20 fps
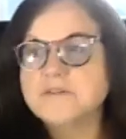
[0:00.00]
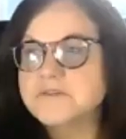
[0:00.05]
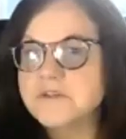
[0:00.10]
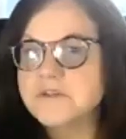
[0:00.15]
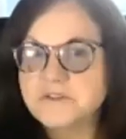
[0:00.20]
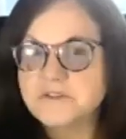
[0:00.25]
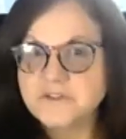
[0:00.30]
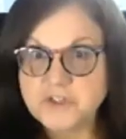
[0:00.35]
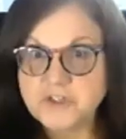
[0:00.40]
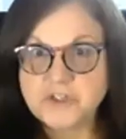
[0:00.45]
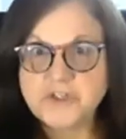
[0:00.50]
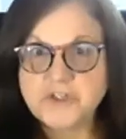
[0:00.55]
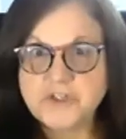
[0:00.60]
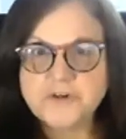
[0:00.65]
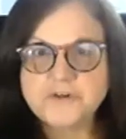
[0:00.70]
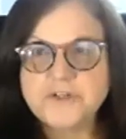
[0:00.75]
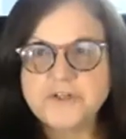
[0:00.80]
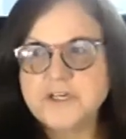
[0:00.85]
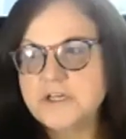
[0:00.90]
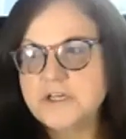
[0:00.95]
a
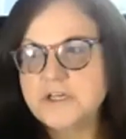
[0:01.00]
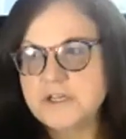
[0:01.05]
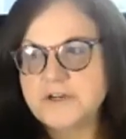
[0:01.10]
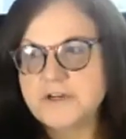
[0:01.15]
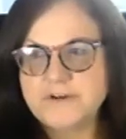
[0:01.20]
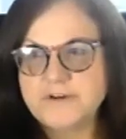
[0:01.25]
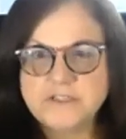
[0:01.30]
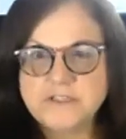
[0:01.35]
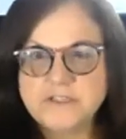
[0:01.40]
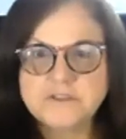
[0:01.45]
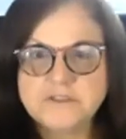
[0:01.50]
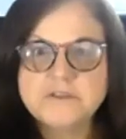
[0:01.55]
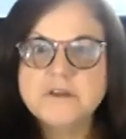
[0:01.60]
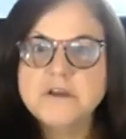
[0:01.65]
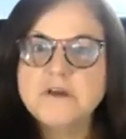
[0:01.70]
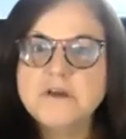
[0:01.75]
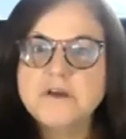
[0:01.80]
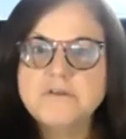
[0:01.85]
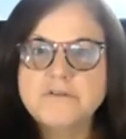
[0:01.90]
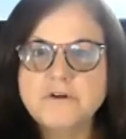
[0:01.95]
security clearance.
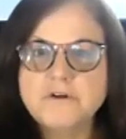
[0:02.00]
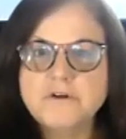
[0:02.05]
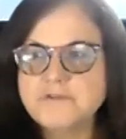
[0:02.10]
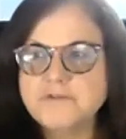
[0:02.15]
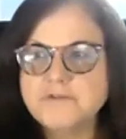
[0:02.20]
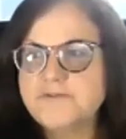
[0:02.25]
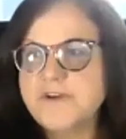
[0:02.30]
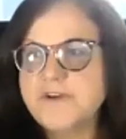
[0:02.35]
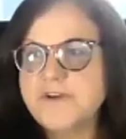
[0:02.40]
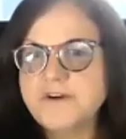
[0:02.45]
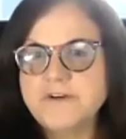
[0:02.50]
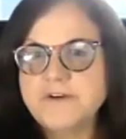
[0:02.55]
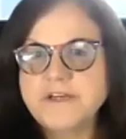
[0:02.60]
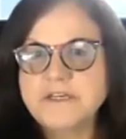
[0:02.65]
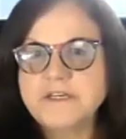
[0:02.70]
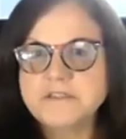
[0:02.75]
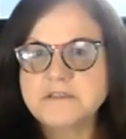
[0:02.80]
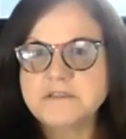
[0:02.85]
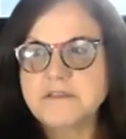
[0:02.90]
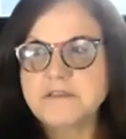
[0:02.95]
There's
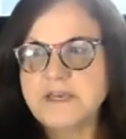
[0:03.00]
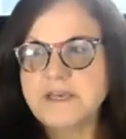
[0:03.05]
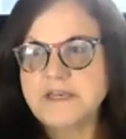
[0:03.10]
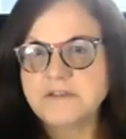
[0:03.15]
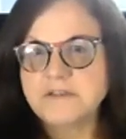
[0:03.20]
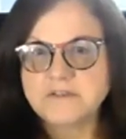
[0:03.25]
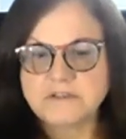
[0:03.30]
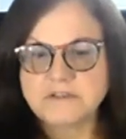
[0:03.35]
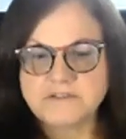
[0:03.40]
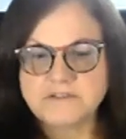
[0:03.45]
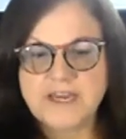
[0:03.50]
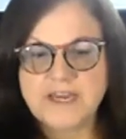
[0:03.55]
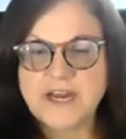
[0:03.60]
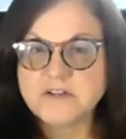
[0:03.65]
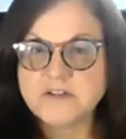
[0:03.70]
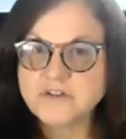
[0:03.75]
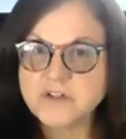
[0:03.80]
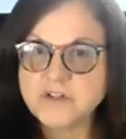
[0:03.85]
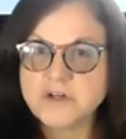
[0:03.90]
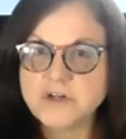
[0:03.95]
various things
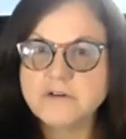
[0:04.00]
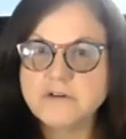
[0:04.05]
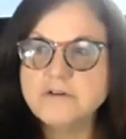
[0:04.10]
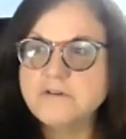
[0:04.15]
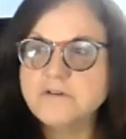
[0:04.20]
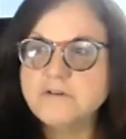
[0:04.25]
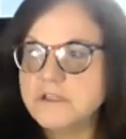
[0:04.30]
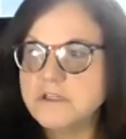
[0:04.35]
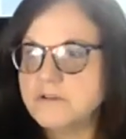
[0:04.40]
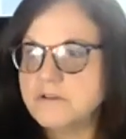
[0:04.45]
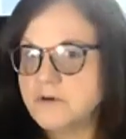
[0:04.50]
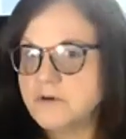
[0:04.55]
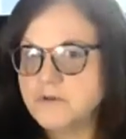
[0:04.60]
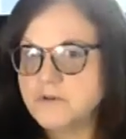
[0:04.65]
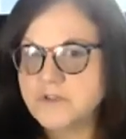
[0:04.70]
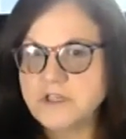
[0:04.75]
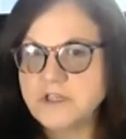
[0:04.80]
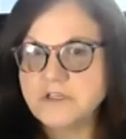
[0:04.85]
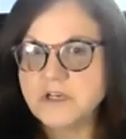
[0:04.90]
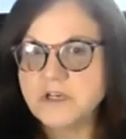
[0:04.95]
attached, including
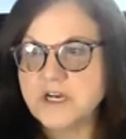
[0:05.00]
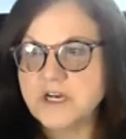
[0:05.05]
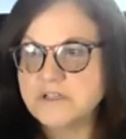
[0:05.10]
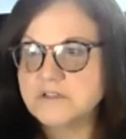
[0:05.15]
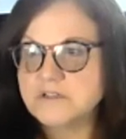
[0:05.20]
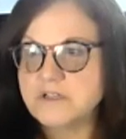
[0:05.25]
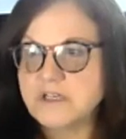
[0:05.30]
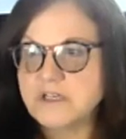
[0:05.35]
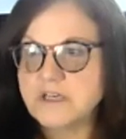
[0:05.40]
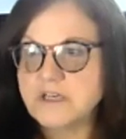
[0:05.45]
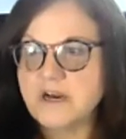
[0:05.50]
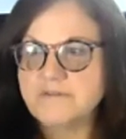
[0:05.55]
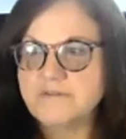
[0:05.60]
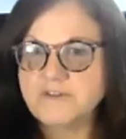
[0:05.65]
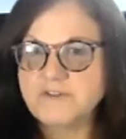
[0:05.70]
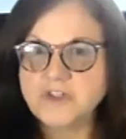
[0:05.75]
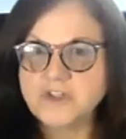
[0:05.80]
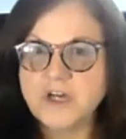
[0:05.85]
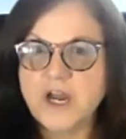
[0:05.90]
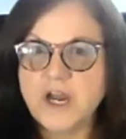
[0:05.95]
losing custody of a
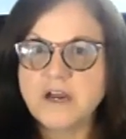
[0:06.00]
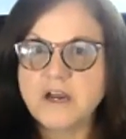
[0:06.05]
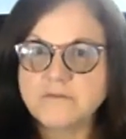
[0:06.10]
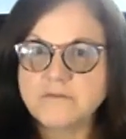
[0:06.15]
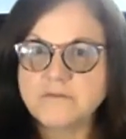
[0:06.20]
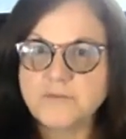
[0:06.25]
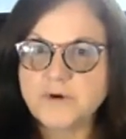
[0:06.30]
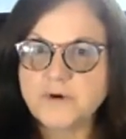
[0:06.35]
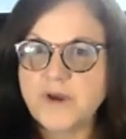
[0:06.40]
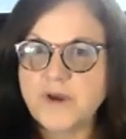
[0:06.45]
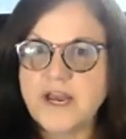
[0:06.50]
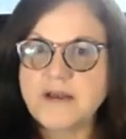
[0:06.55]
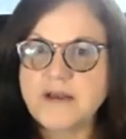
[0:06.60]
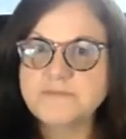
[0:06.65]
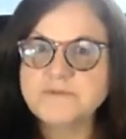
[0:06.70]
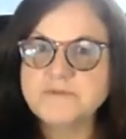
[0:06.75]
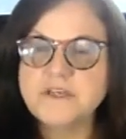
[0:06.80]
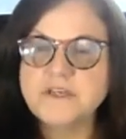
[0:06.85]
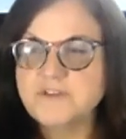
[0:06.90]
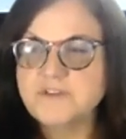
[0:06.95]
child,
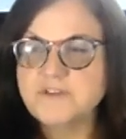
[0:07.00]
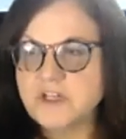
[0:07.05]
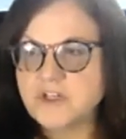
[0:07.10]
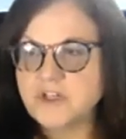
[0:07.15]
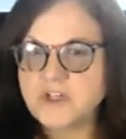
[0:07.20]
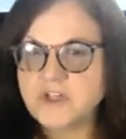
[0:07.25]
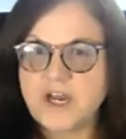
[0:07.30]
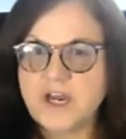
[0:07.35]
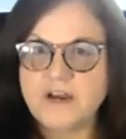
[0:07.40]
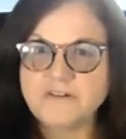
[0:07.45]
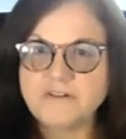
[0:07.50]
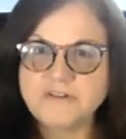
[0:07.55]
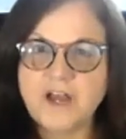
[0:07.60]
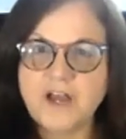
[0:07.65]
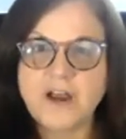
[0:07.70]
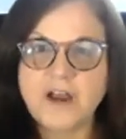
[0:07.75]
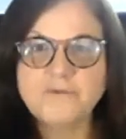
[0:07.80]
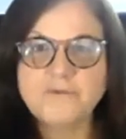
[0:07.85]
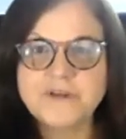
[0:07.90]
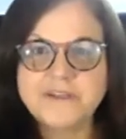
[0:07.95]
perhaps even a child
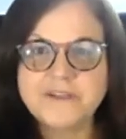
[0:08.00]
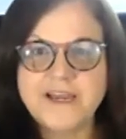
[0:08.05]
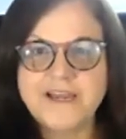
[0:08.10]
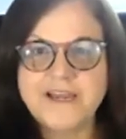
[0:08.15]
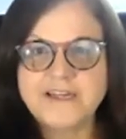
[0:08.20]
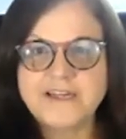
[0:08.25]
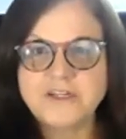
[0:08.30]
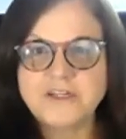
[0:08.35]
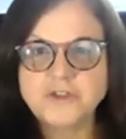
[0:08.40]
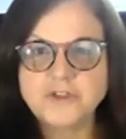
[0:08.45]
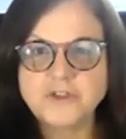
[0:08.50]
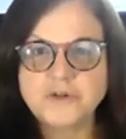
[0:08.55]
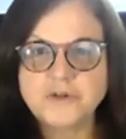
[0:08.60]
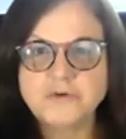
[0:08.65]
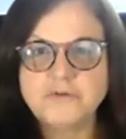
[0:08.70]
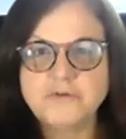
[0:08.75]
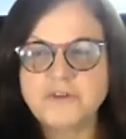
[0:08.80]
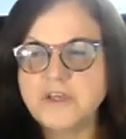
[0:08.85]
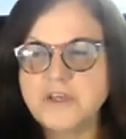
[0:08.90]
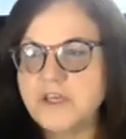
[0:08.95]
not related to
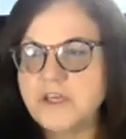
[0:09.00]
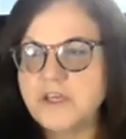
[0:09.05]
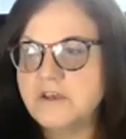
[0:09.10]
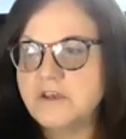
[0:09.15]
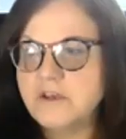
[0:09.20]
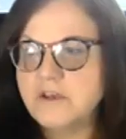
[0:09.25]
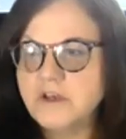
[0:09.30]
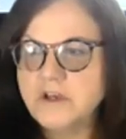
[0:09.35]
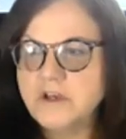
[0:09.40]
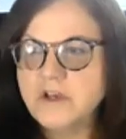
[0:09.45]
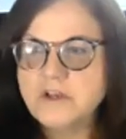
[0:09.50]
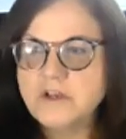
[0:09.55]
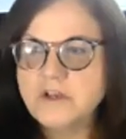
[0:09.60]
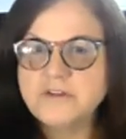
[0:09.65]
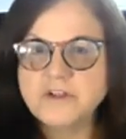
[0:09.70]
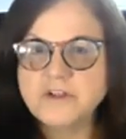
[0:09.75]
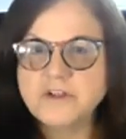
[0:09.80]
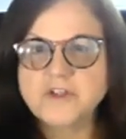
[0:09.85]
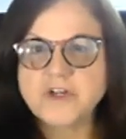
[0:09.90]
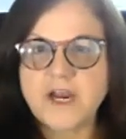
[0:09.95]
the
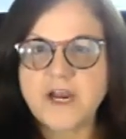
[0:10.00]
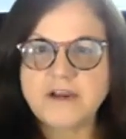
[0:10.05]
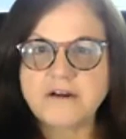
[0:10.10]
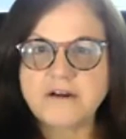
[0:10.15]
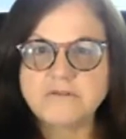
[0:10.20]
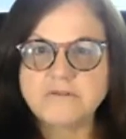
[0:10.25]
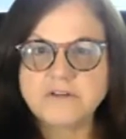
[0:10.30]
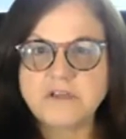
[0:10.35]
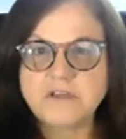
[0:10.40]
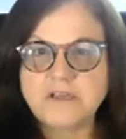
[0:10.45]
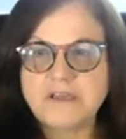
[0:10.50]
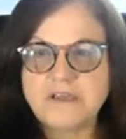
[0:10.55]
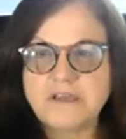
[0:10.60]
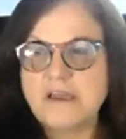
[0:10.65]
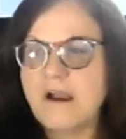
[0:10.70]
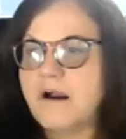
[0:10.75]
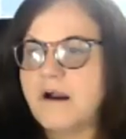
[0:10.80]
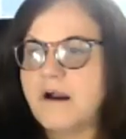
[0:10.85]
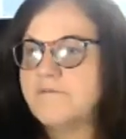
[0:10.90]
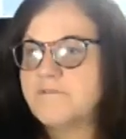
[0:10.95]
child
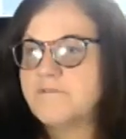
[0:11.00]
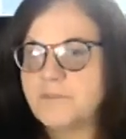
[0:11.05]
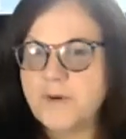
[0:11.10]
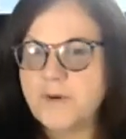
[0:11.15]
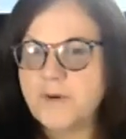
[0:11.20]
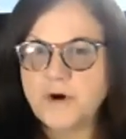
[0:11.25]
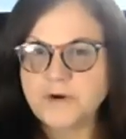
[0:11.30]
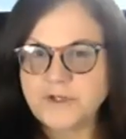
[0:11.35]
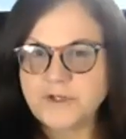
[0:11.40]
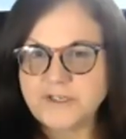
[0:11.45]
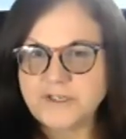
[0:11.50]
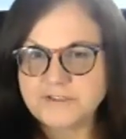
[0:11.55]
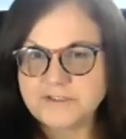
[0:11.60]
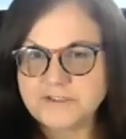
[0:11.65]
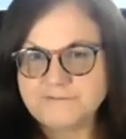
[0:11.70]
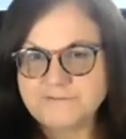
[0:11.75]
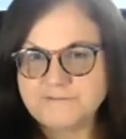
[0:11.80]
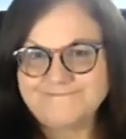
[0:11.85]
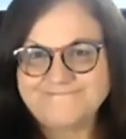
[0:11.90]
of the parties.